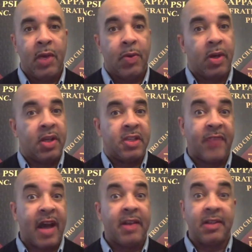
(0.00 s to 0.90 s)
Well, it's
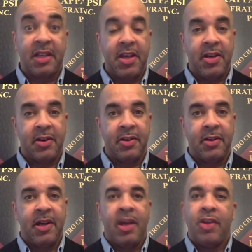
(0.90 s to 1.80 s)
finally here.
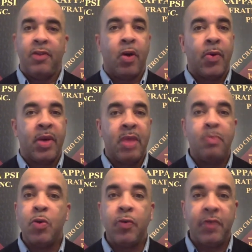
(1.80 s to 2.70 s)
You've already
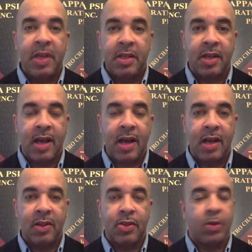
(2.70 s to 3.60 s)
moved into
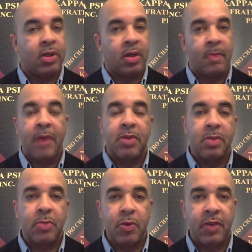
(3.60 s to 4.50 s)
college, or you're about to
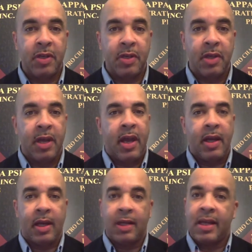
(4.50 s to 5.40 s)
move in,
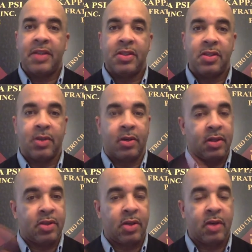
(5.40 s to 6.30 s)
and
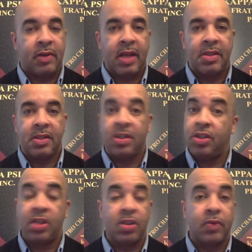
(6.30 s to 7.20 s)
the starter classes is
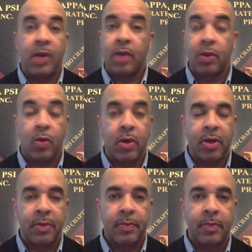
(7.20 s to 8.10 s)
just around the
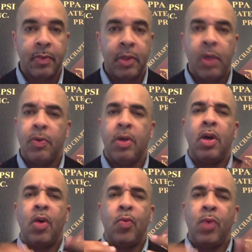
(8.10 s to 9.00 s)
corner. Well,
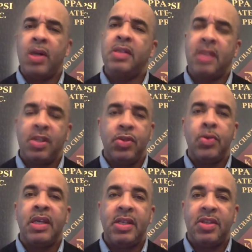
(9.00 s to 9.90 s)
what is it that you
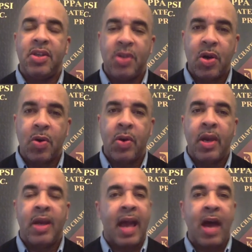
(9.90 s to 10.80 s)
need to know,
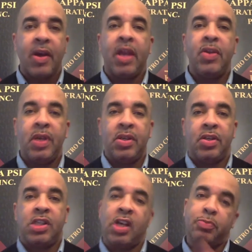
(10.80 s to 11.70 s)
and how can you get
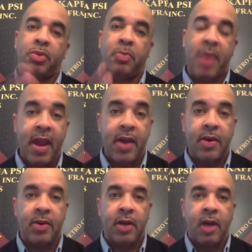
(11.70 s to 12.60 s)
yourselves
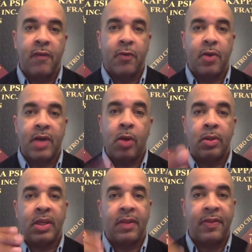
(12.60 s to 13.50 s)
prepared for not
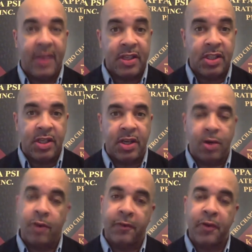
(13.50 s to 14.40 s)
only this year,
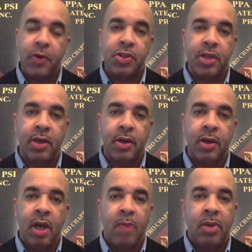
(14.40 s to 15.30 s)
your first year,
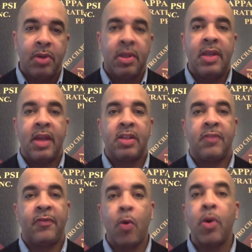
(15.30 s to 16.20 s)
but the next
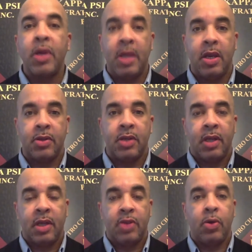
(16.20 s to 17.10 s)
4 years
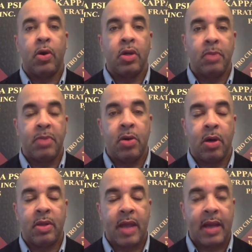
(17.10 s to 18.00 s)
that you're going to be
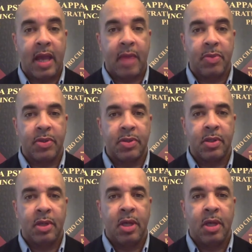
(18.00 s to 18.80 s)
on that campus?